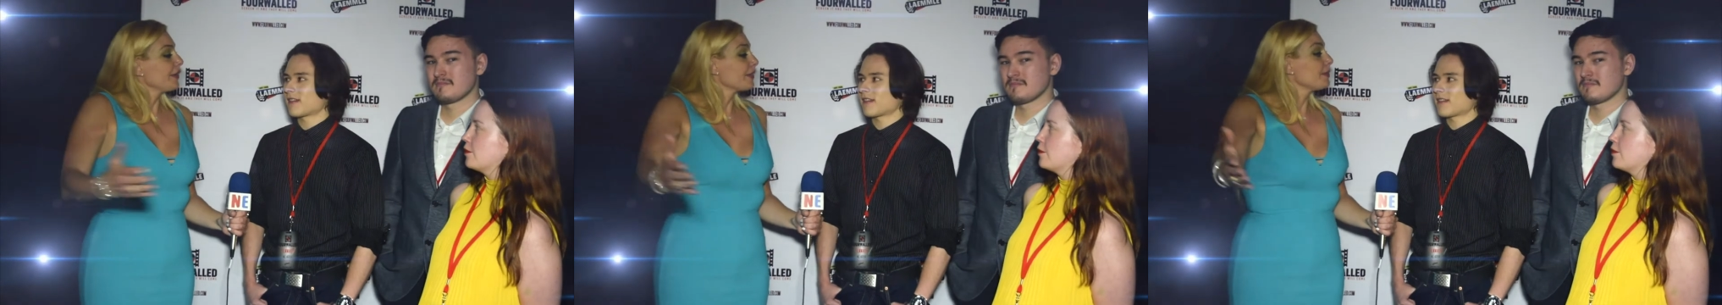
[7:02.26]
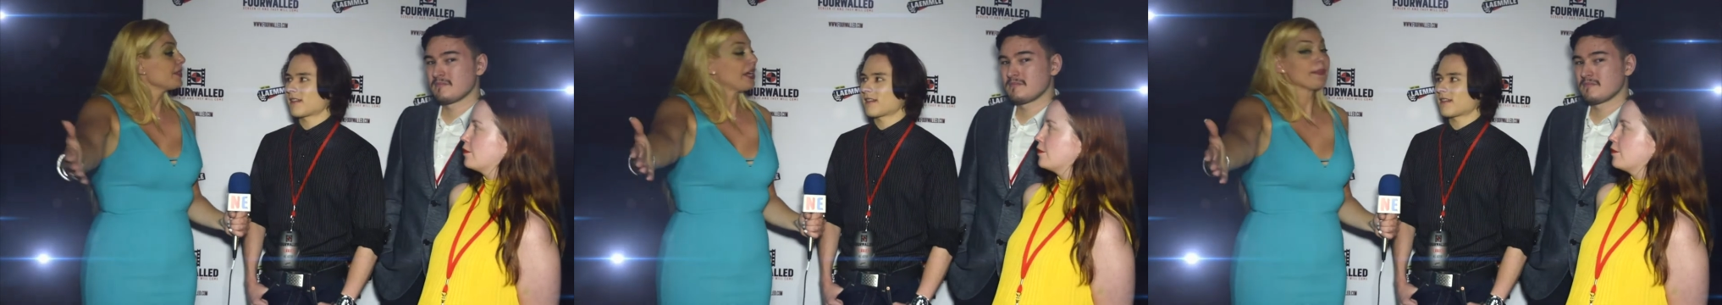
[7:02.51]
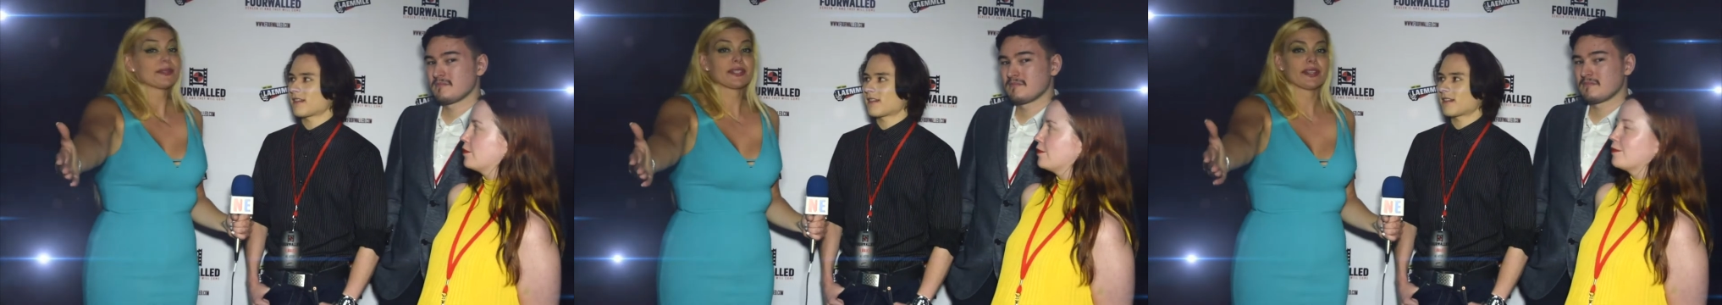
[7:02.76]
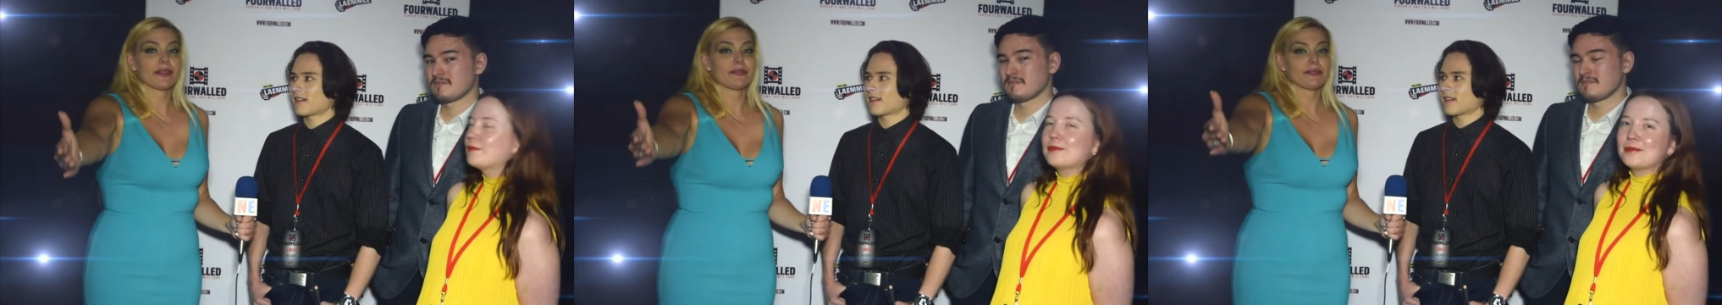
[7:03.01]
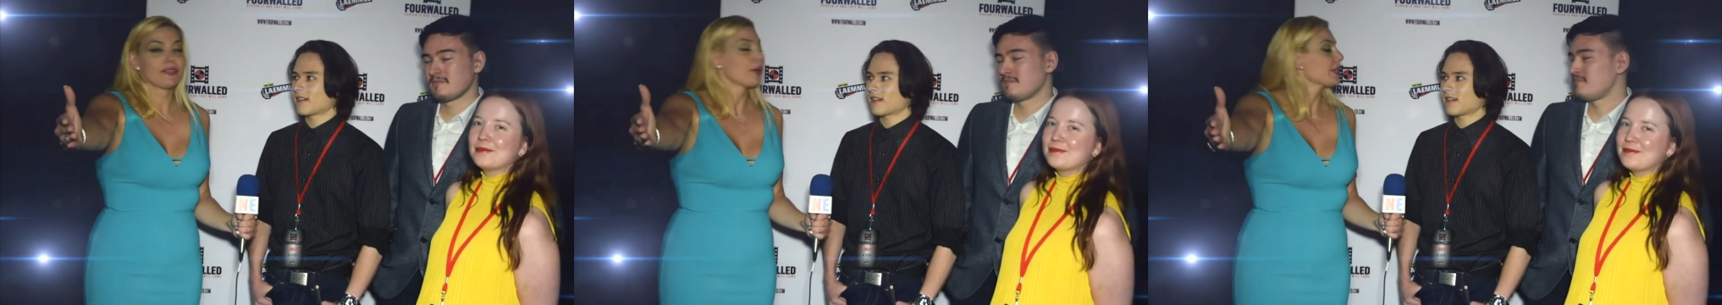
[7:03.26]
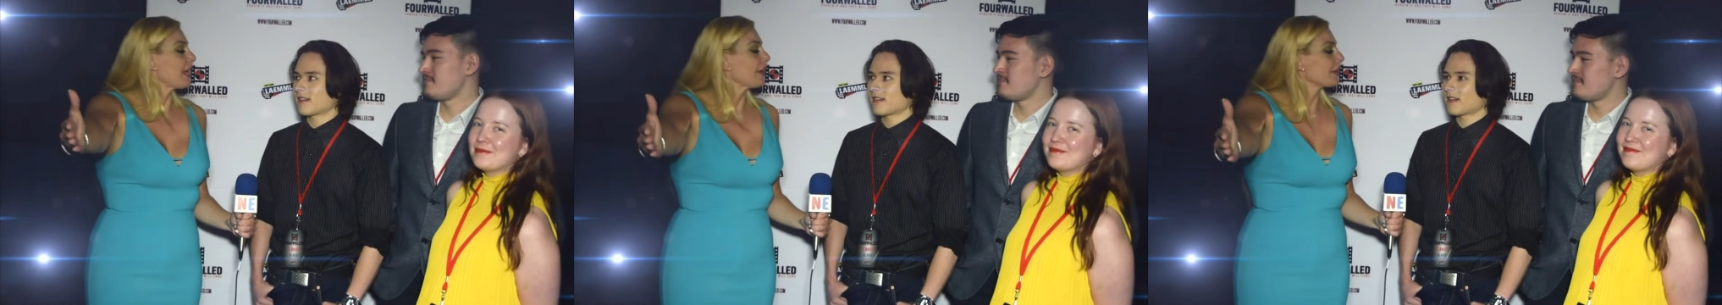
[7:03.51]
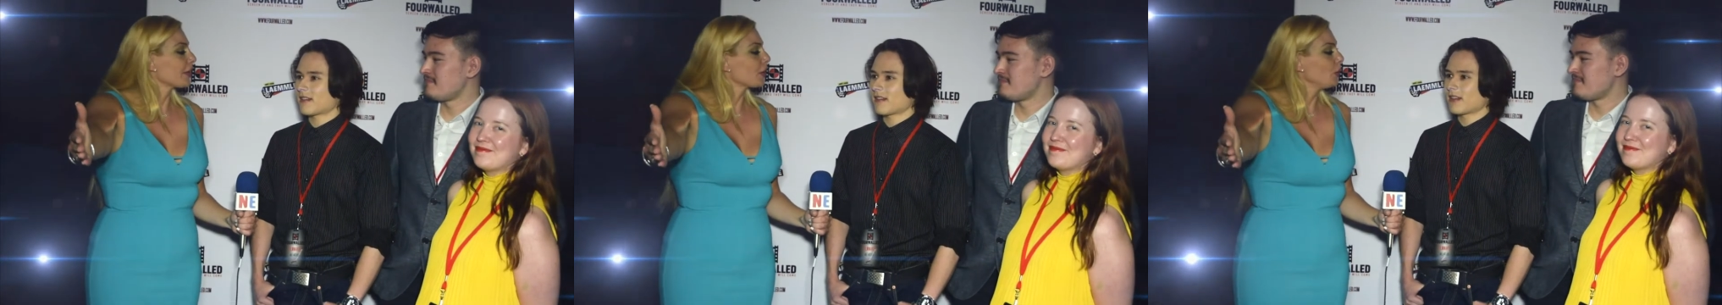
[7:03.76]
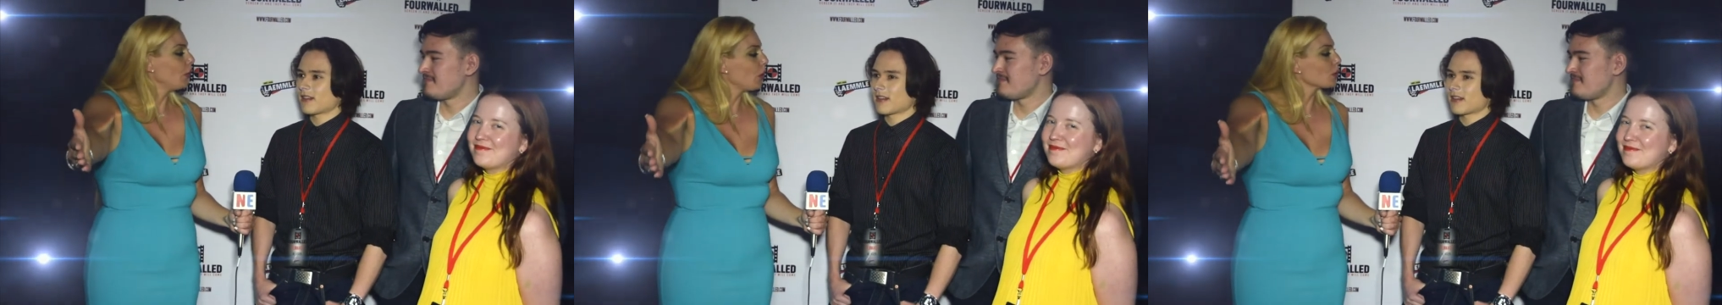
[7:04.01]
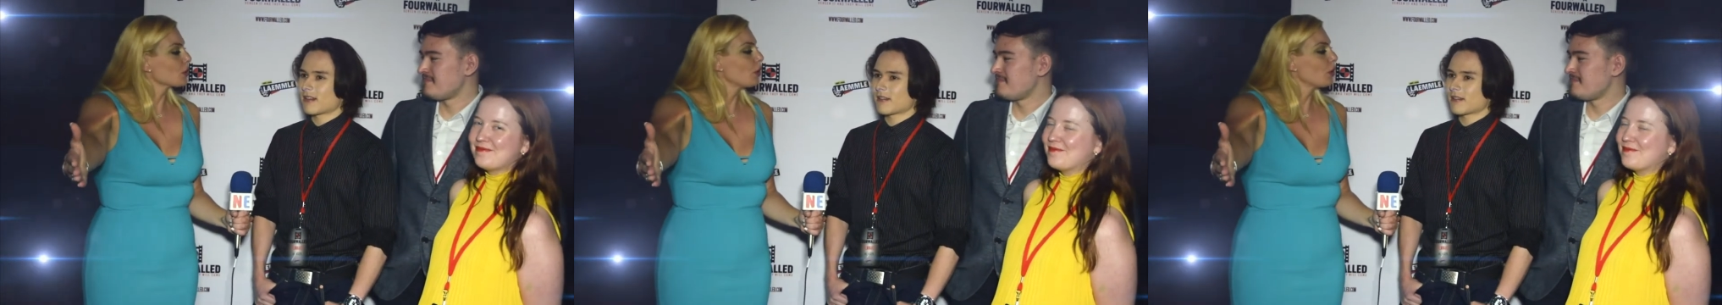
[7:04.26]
Speaker 1: Can you give some tips to folks out there who